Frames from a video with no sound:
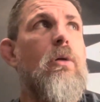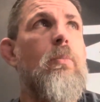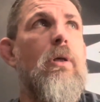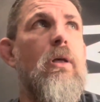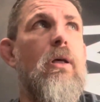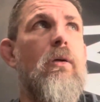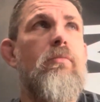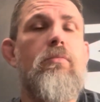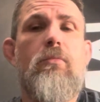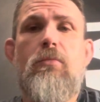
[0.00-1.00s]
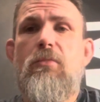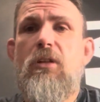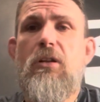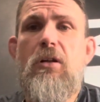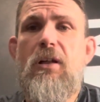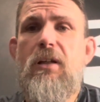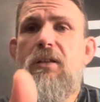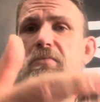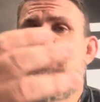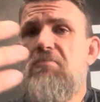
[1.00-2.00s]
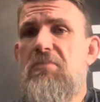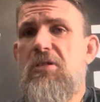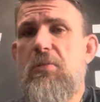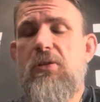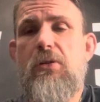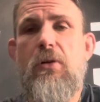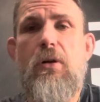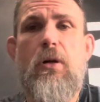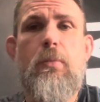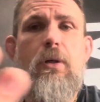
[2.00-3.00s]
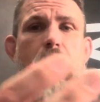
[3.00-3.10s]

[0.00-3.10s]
But yeah, like it, subscribe.